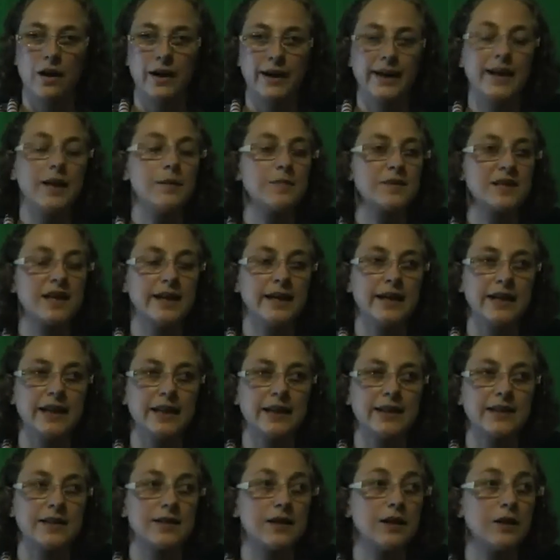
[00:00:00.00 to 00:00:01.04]
I kept
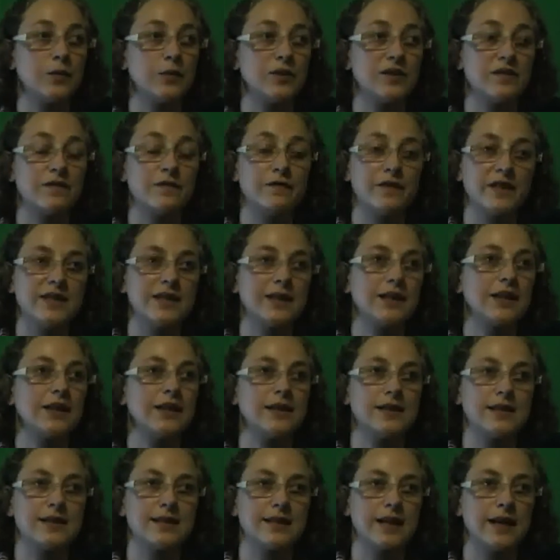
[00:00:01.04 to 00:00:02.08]
saying that I was
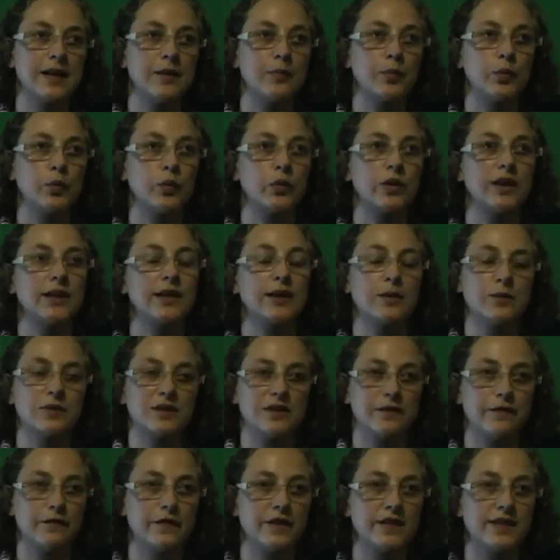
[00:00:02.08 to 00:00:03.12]
physically disabled, that there
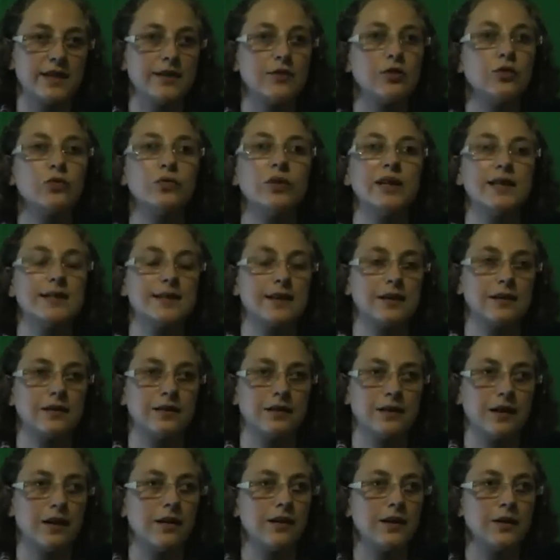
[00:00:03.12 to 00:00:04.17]
was a physical
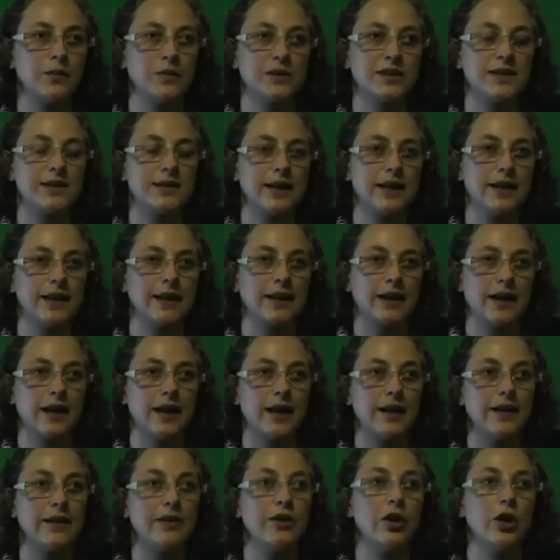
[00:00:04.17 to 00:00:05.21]
reason that I was sick,
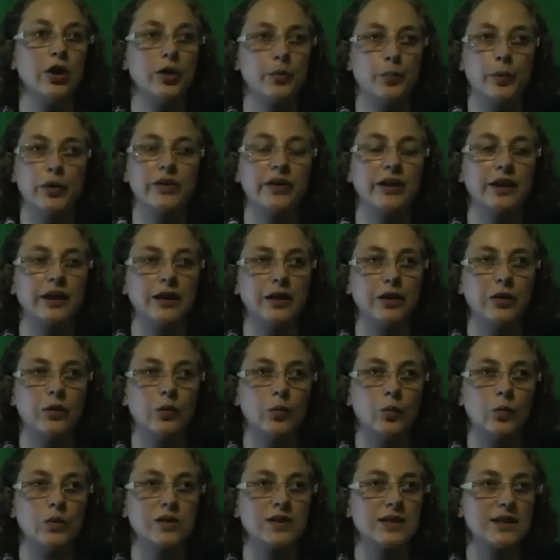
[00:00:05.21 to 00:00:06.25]
and nobody
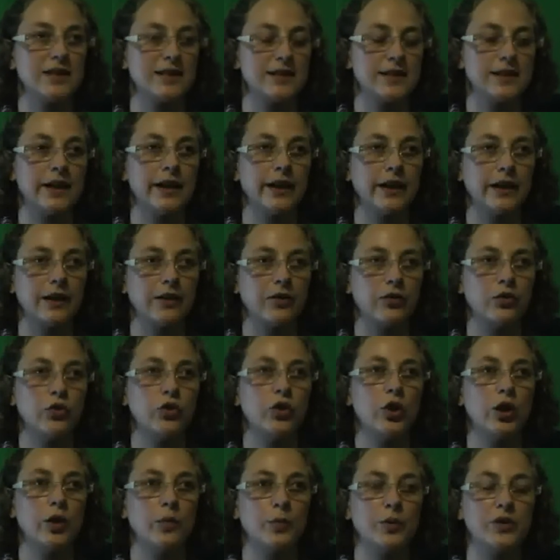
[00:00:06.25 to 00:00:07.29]
was listening.
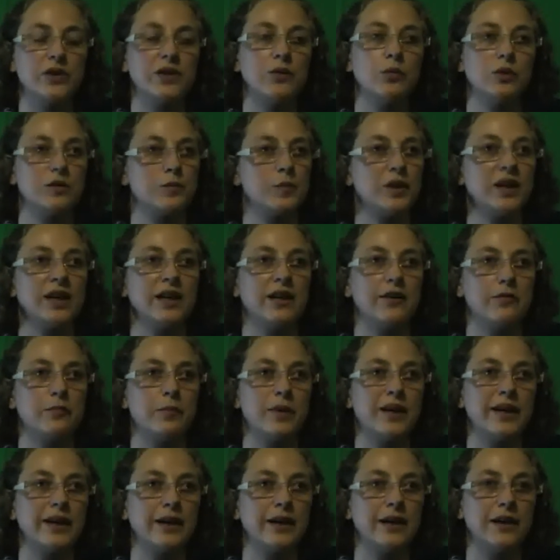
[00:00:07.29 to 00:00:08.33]
Nobody would
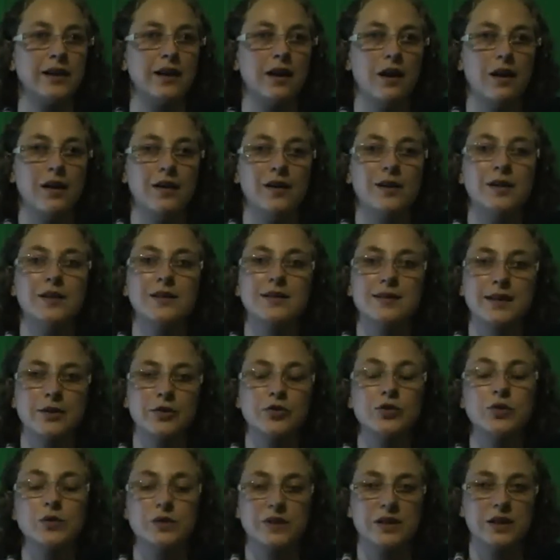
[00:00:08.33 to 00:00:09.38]
believe me.
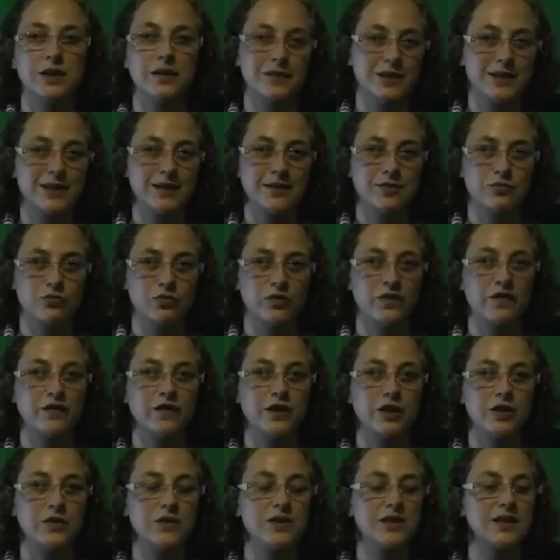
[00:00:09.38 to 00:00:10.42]
Social services
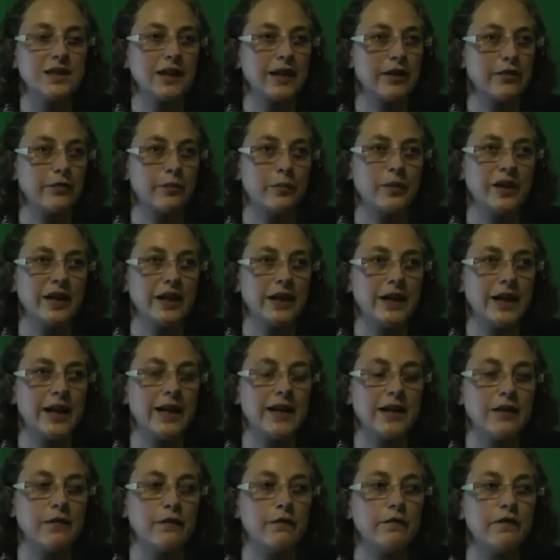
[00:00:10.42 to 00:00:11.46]
refused to give me
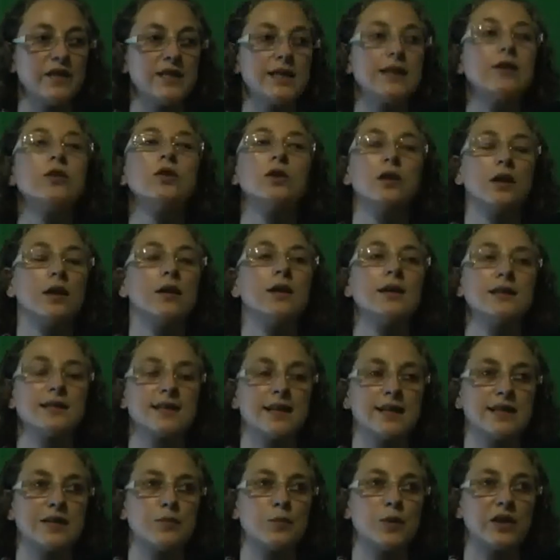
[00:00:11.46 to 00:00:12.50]
any physical
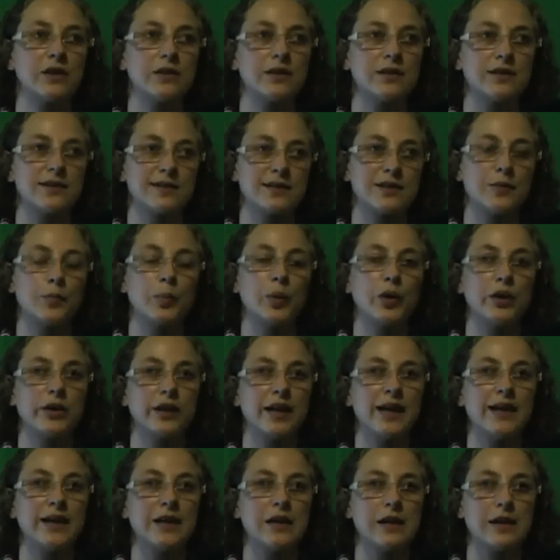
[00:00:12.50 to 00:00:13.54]
assessment, to
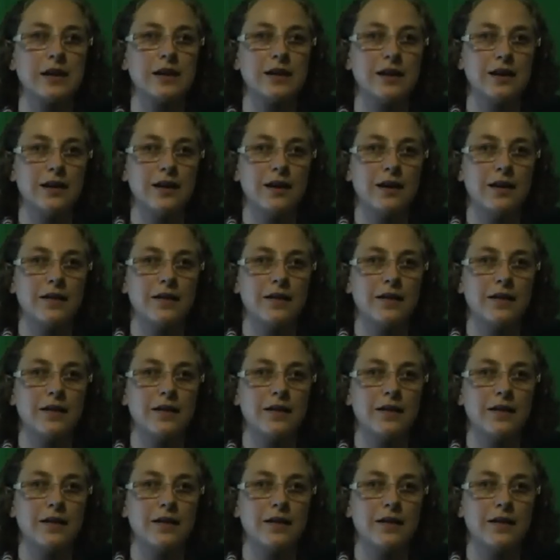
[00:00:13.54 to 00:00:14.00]
put any